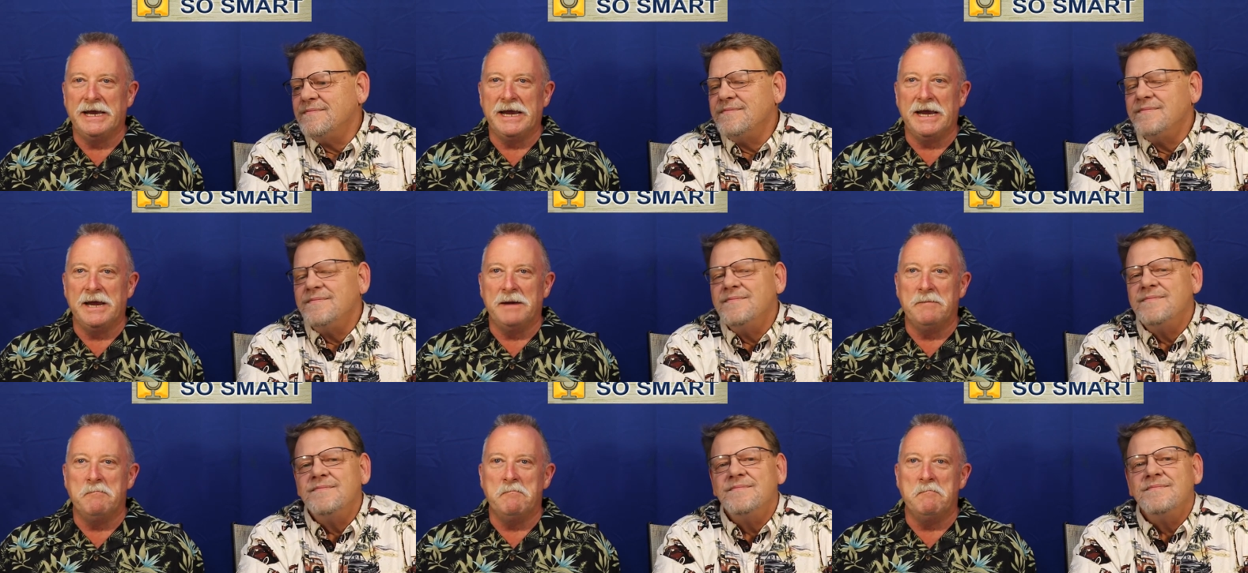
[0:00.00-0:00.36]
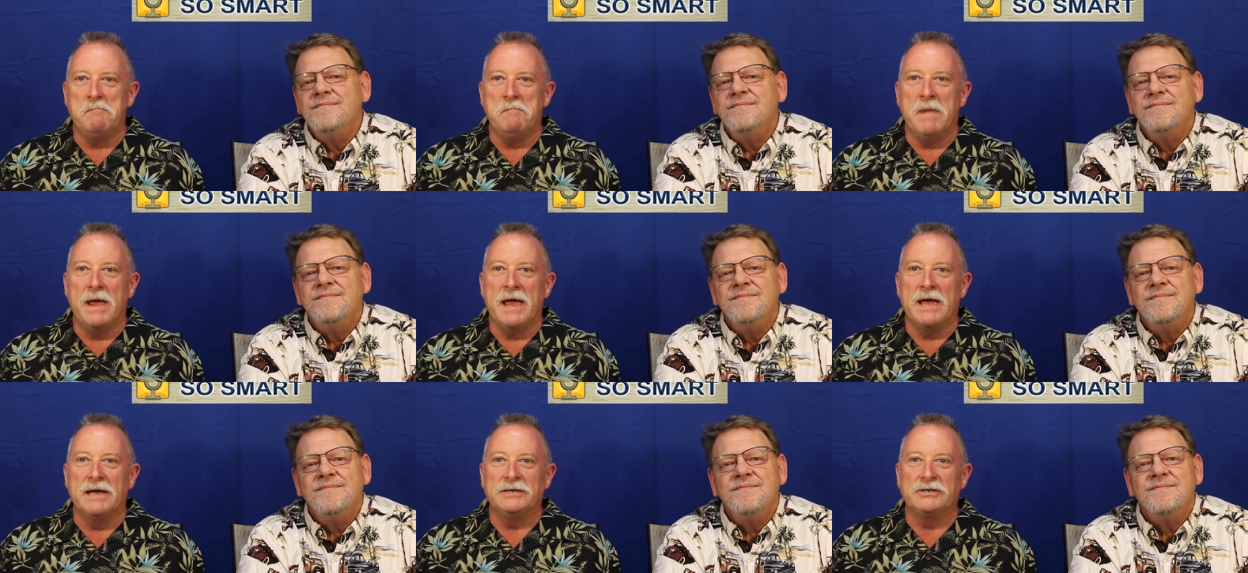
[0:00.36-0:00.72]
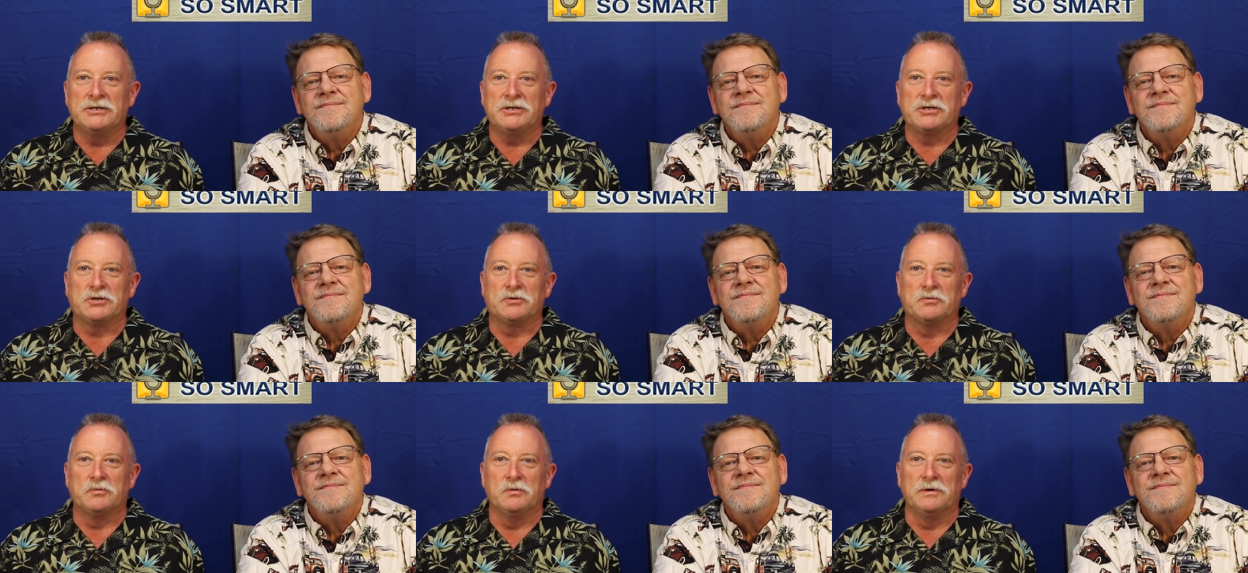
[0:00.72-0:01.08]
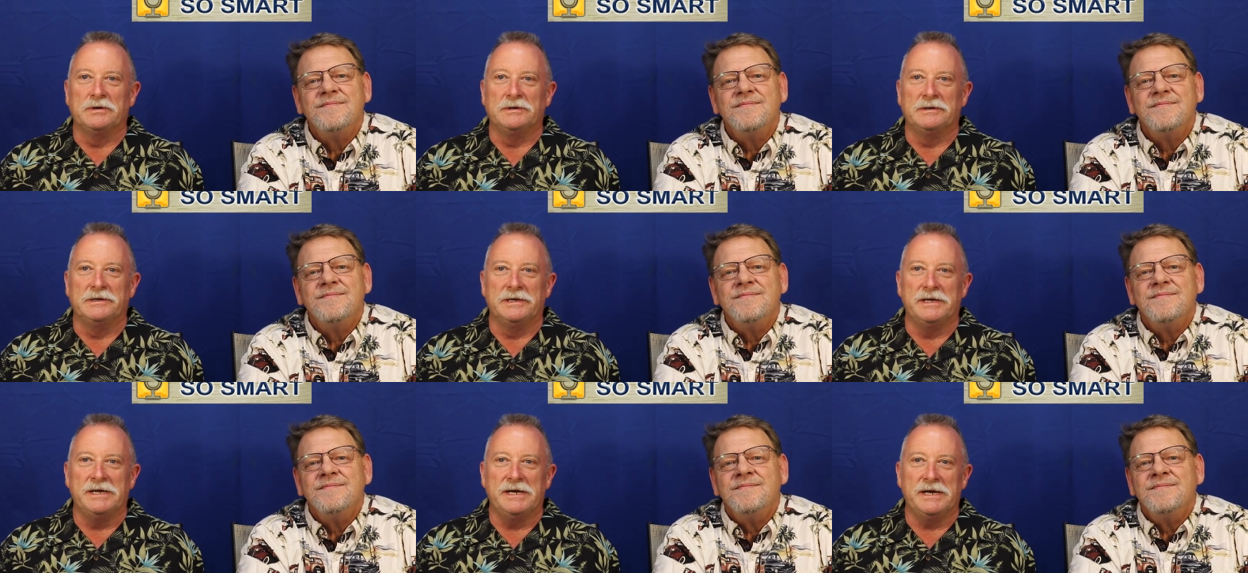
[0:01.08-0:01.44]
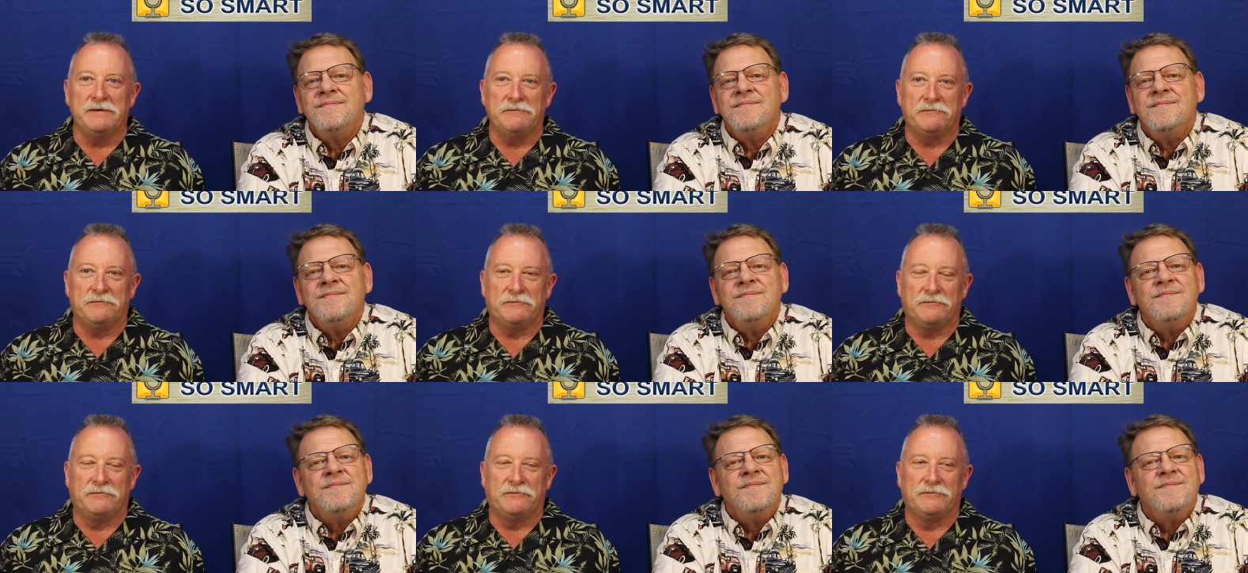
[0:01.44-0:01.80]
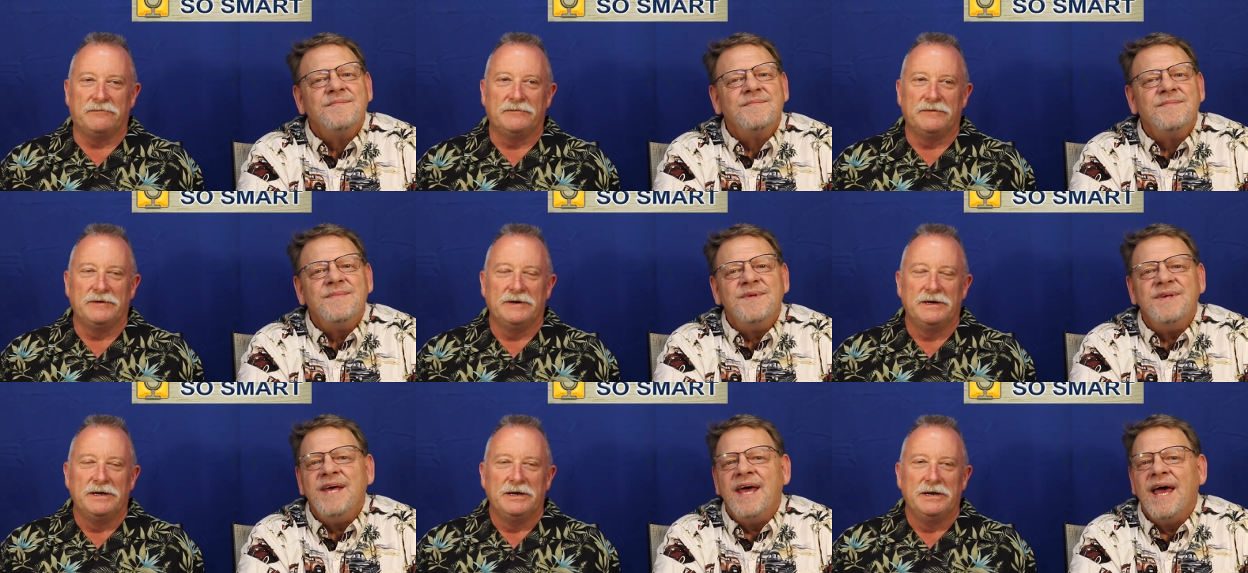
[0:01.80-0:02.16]
Speaker 1: immense
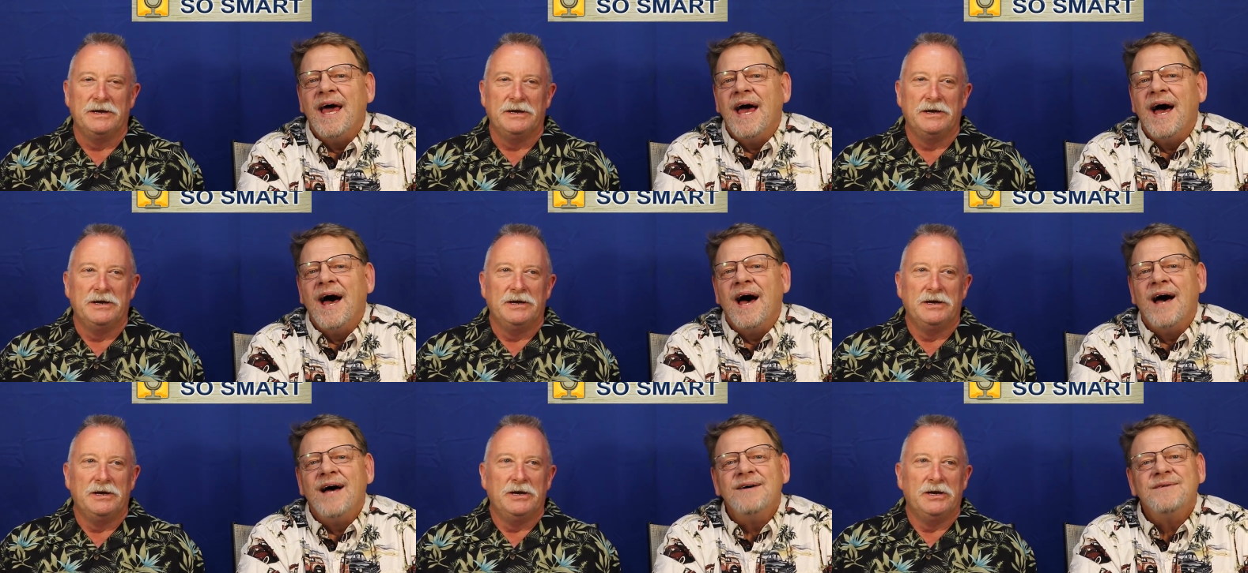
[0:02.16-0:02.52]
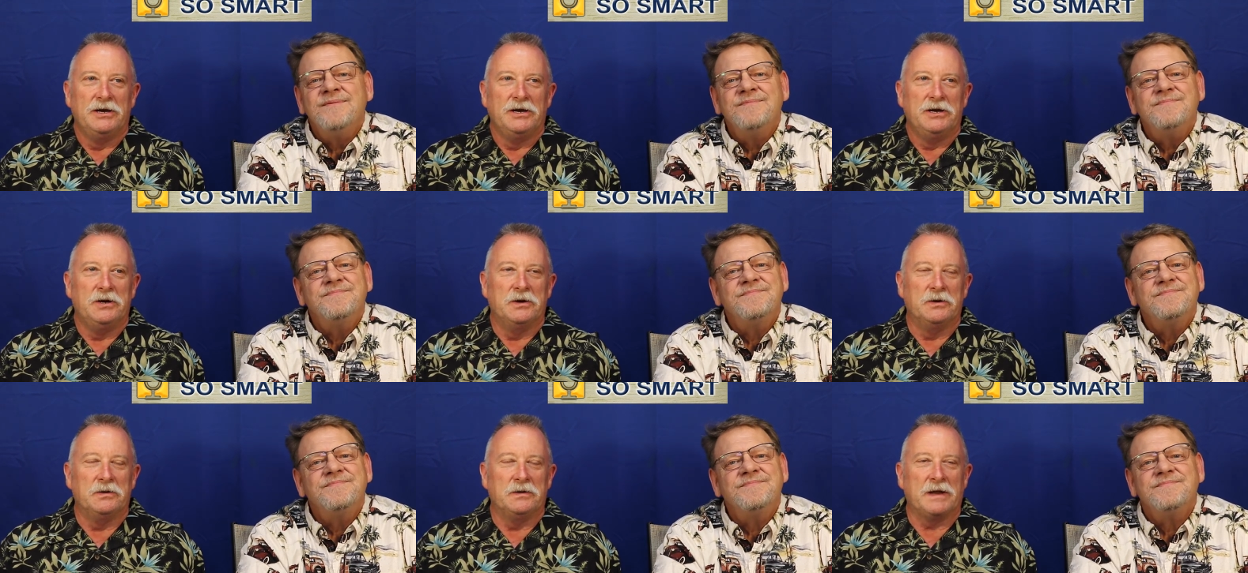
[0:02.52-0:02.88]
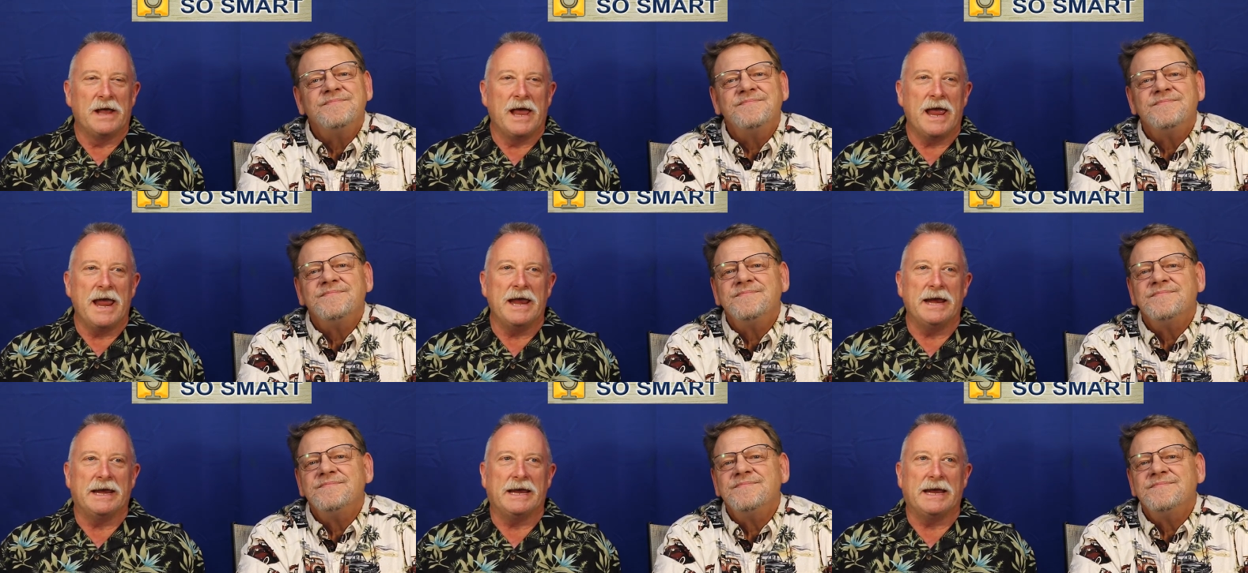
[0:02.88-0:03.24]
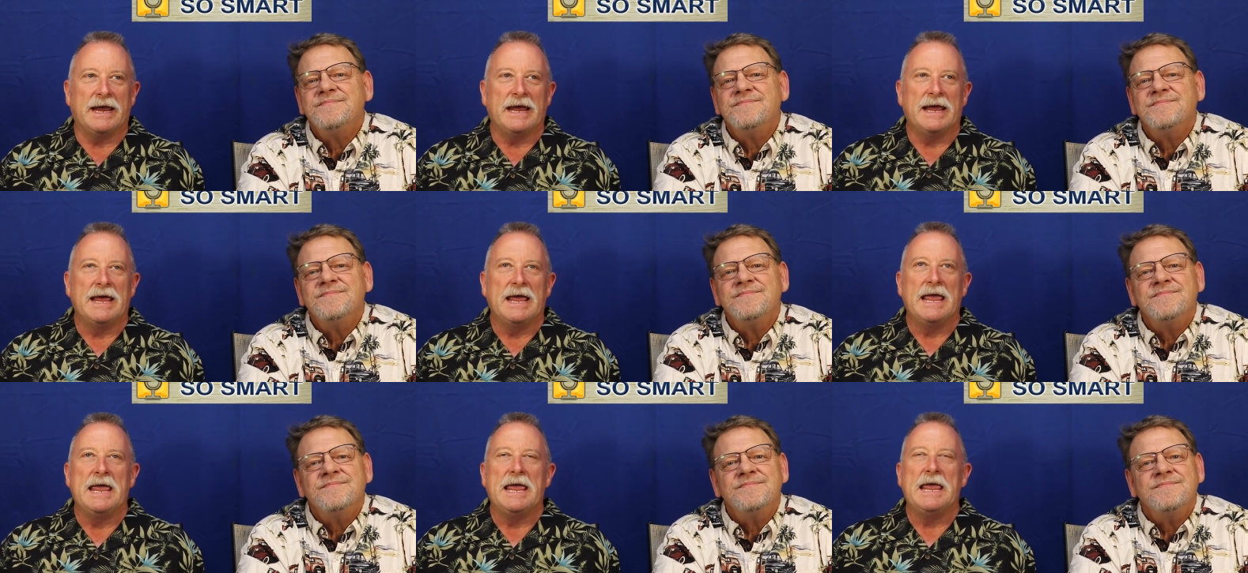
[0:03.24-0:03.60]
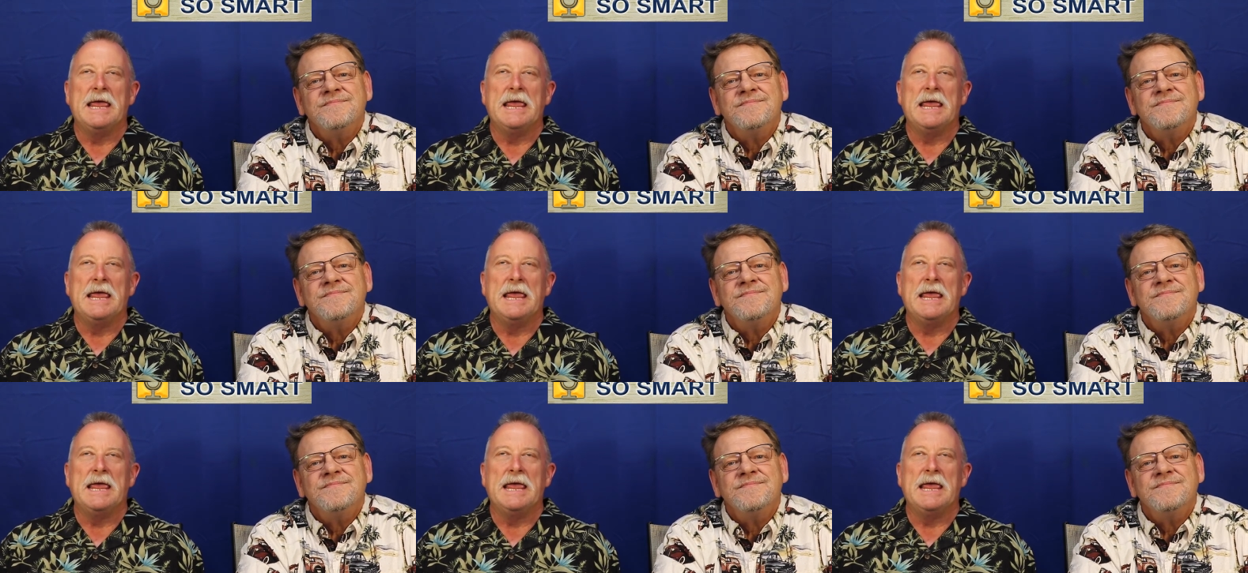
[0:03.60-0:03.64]
relief. Yeah. You're like,